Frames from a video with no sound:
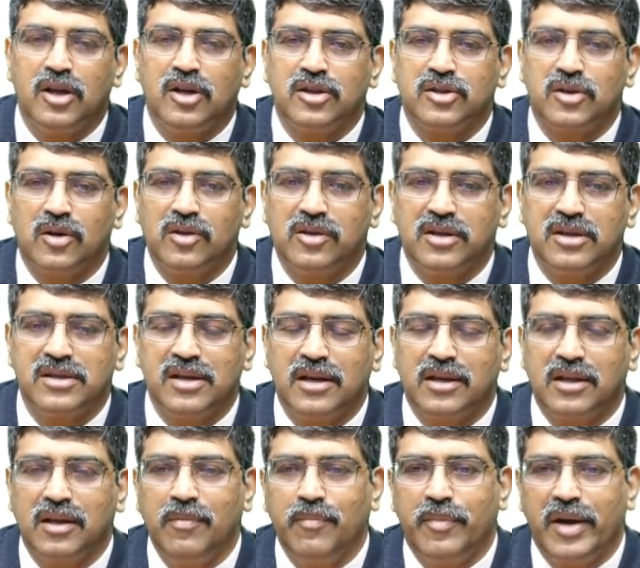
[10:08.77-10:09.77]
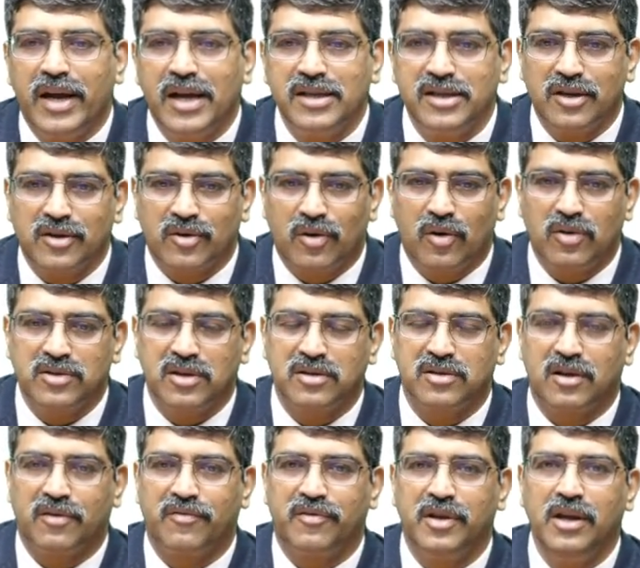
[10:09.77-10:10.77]
So, these are the major
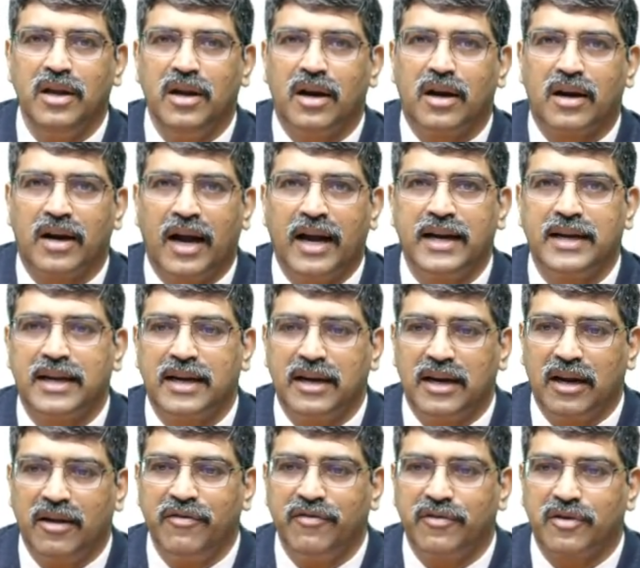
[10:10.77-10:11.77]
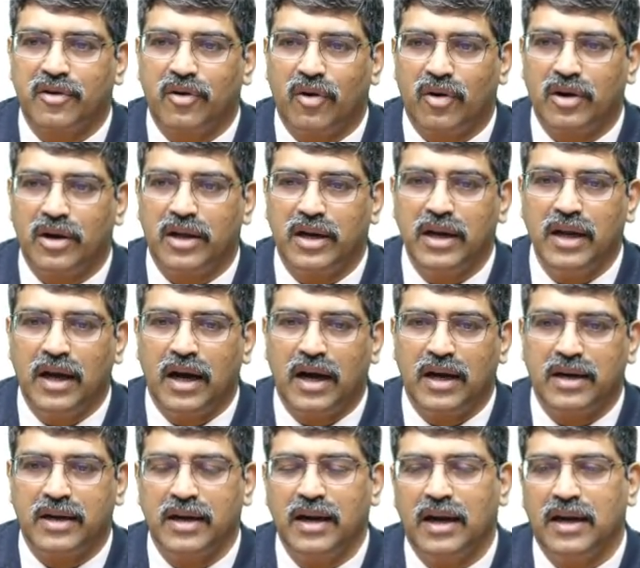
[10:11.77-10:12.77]
causes of the right and left coronary
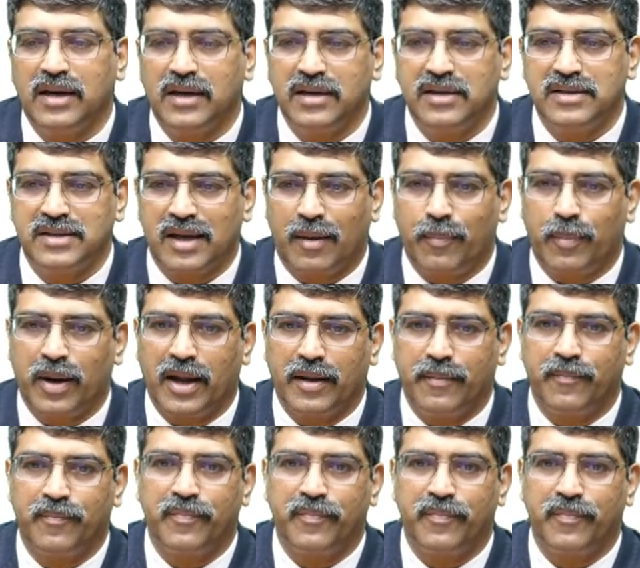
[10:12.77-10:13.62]
artery and its supply.